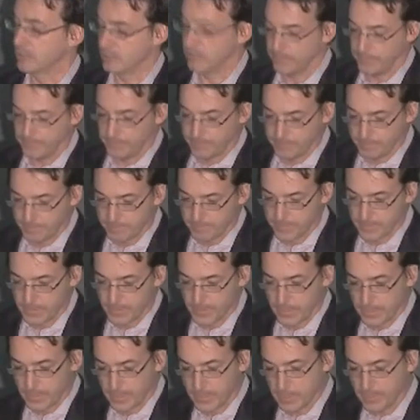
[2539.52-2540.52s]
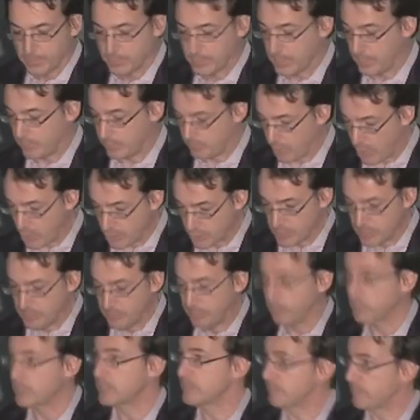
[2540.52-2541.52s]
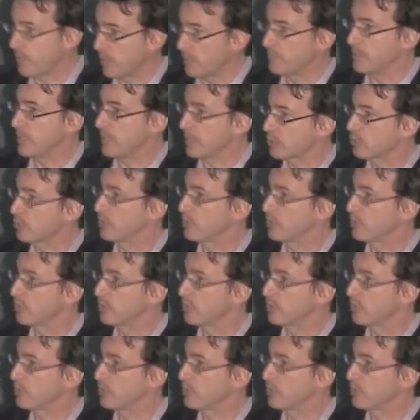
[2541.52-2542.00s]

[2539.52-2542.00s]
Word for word: Search and rescue. The